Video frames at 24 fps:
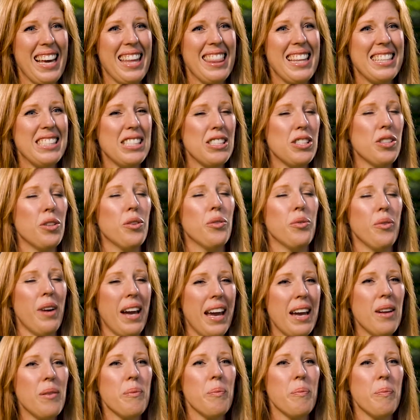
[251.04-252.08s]
This is a
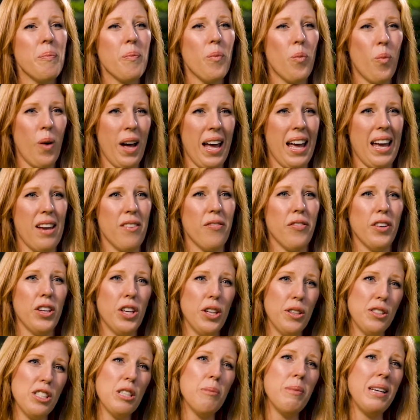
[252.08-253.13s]
great way for
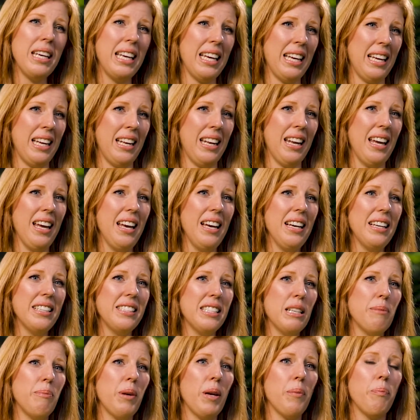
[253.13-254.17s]
you to begin
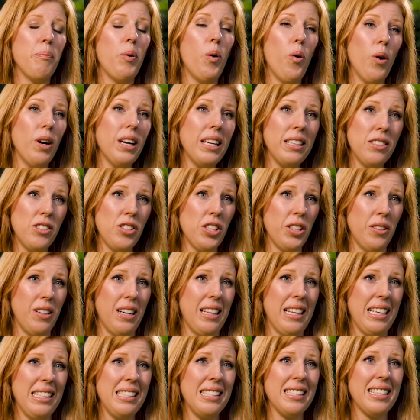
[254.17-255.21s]
to be poured into
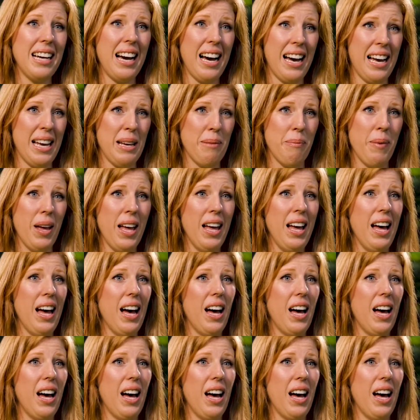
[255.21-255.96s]
in this time